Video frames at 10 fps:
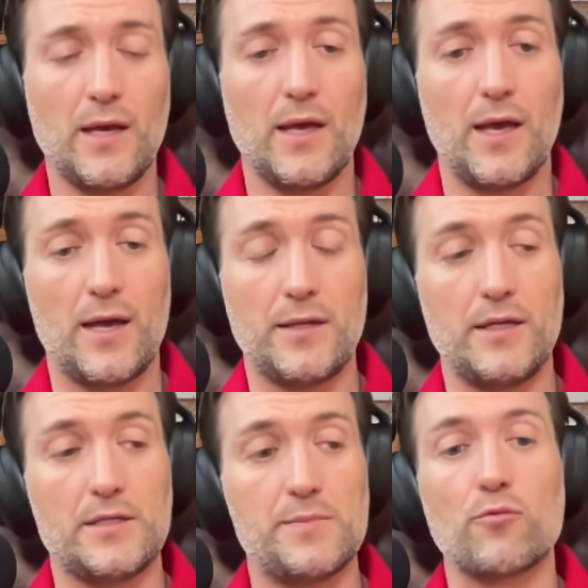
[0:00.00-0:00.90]
and
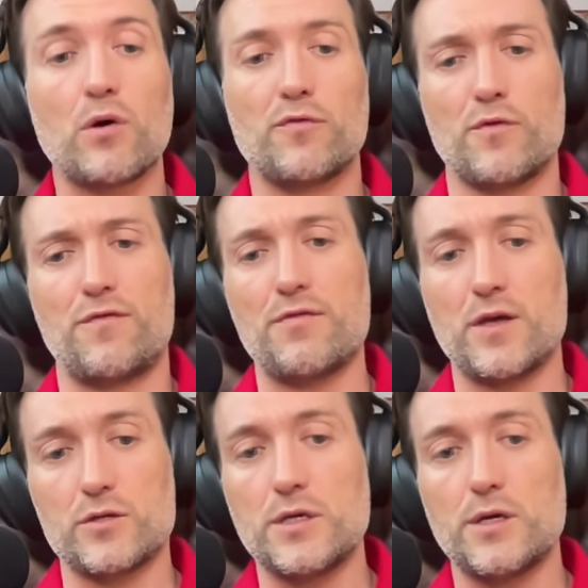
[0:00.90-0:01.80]
it's been around for
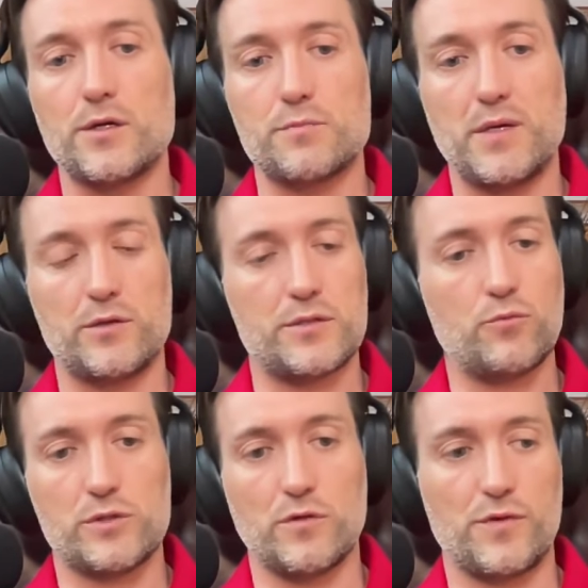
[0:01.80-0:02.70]
5,000 years because it
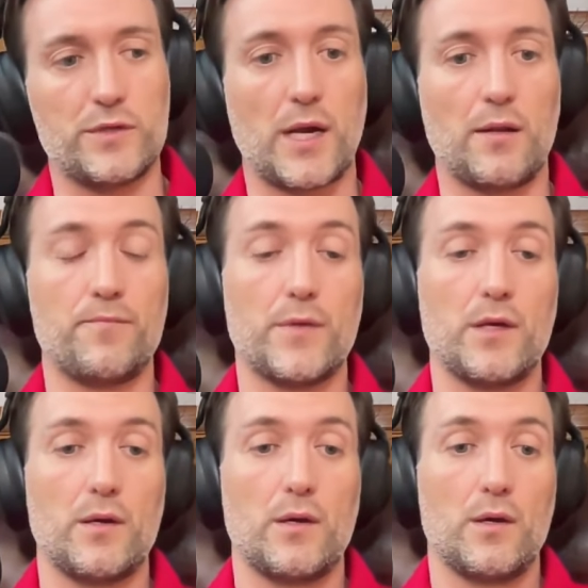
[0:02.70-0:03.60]
was so fertile.
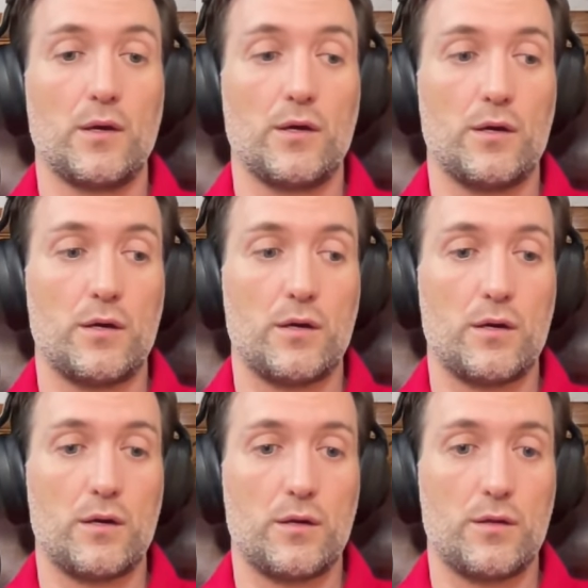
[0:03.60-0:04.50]
Uh, uh
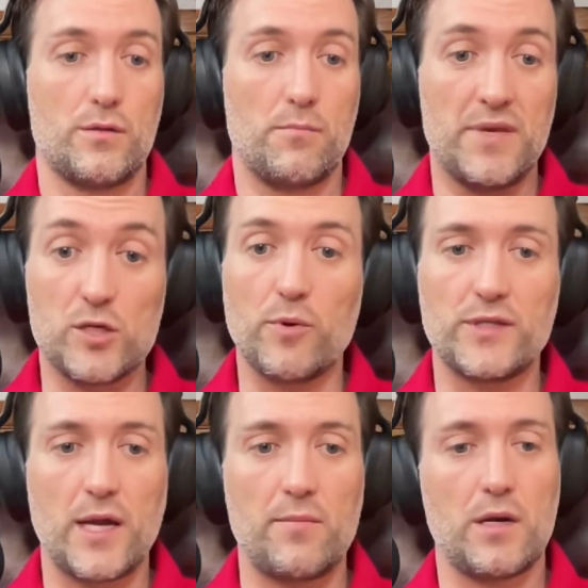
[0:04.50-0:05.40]

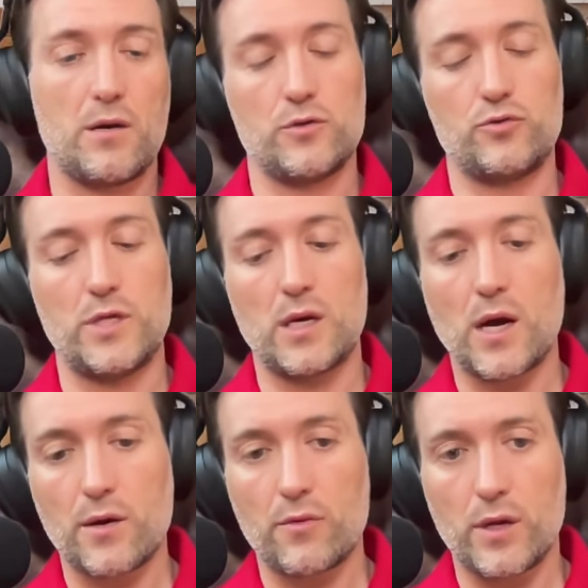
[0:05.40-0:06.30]
Mesopotamia today,
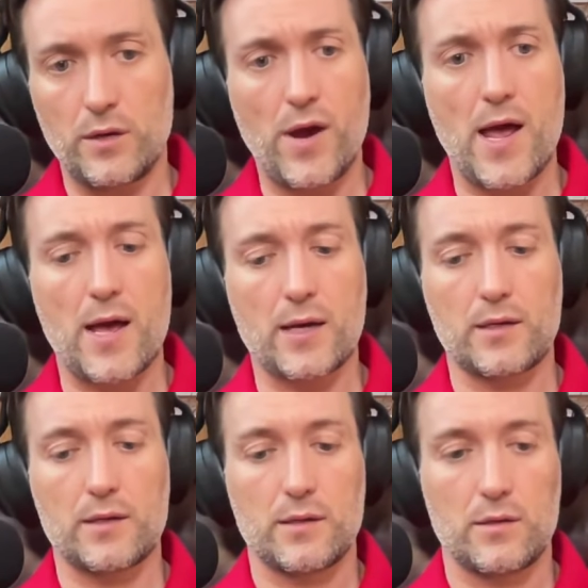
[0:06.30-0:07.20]
Iraq,
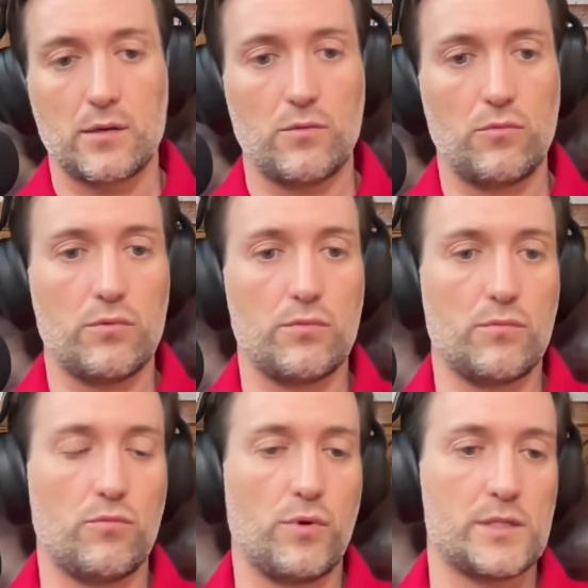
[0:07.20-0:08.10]

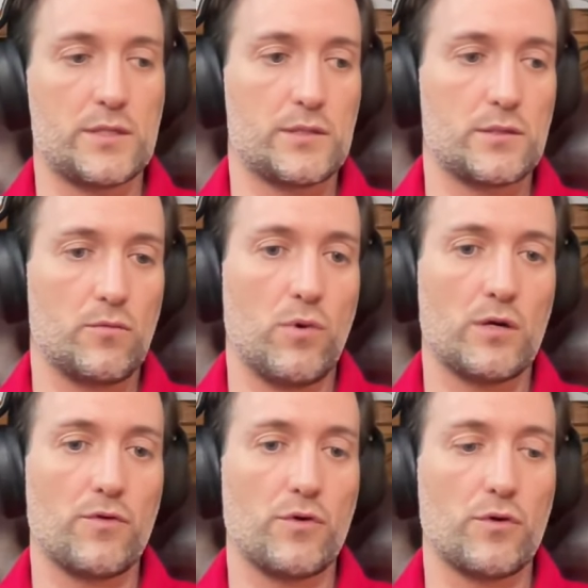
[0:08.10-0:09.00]
was one
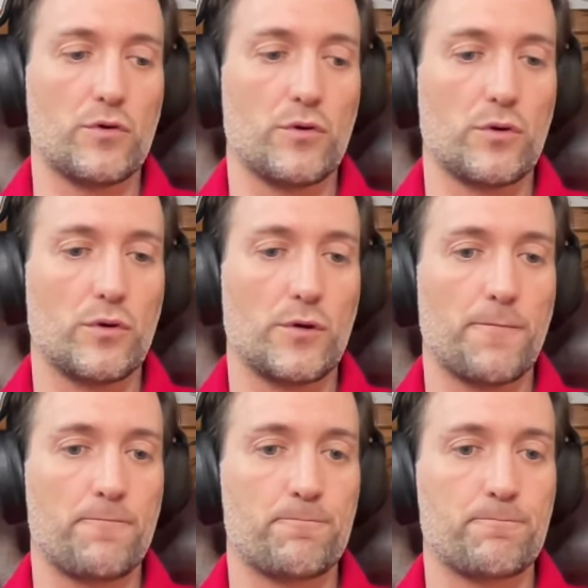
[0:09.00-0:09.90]
of the um,